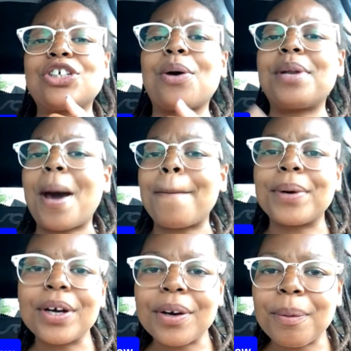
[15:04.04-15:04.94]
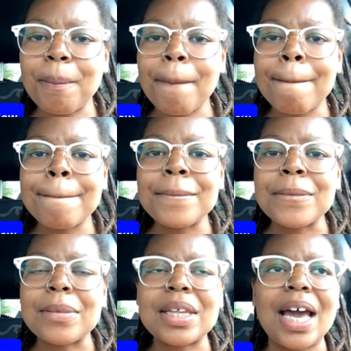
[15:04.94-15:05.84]
get your number
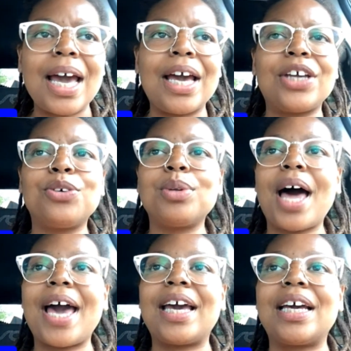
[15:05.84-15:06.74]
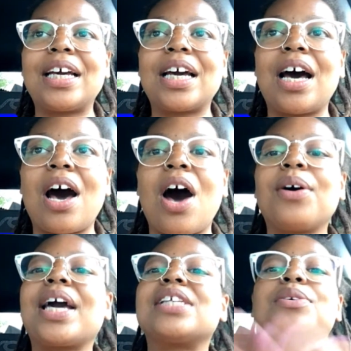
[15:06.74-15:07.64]
and you like,
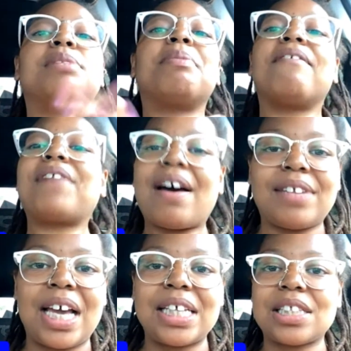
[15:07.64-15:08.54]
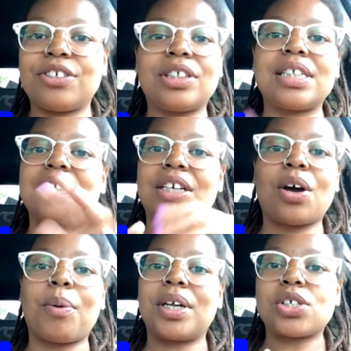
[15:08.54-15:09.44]
okay, so it's been 5 days, clearly this
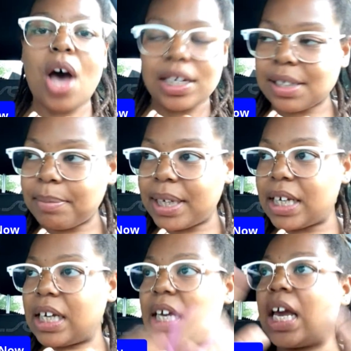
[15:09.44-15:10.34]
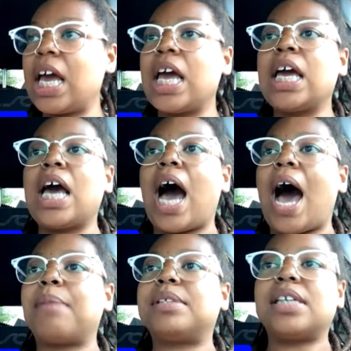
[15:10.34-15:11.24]
nigga don't want to talk to me,
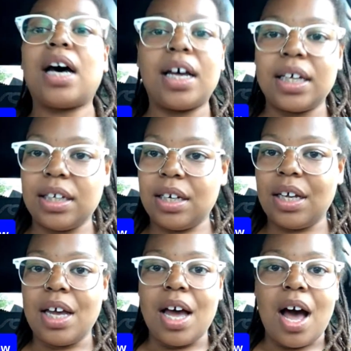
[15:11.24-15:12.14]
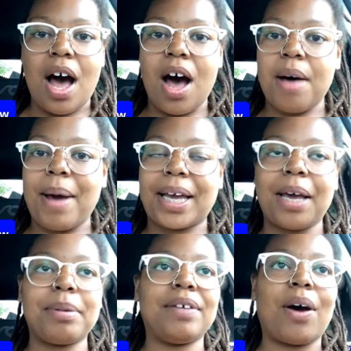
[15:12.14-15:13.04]
I'm done.
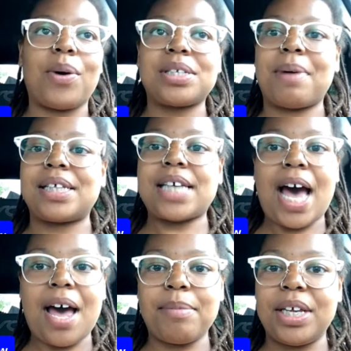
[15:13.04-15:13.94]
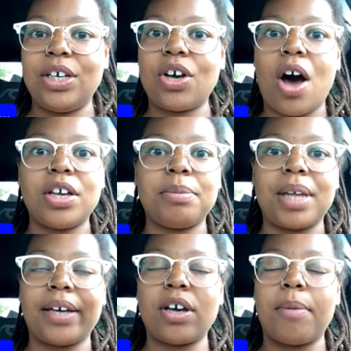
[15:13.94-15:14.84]
I can't believe I wasted my time. And he
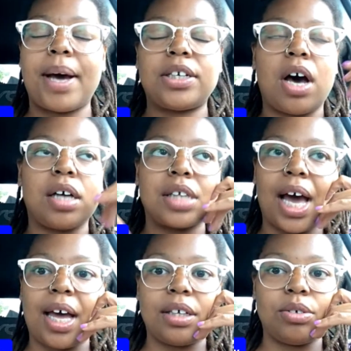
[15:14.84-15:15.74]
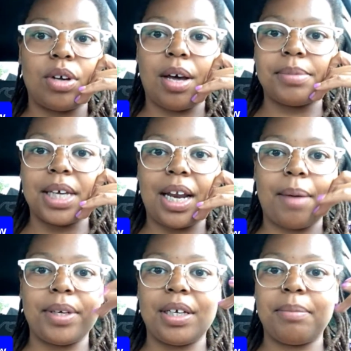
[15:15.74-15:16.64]
called, you be like, yo, my dog died. You know what I'm
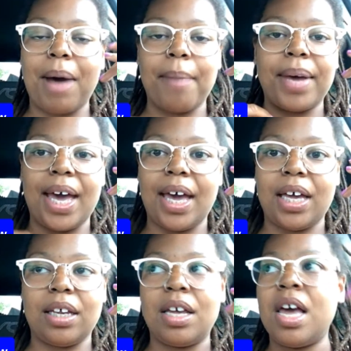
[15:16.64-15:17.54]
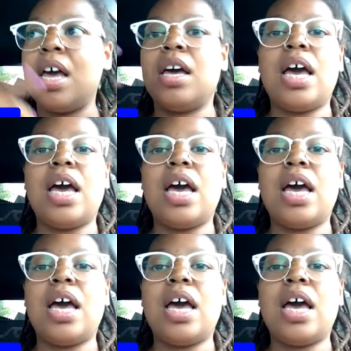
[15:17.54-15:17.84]
saying? I've been, my bad.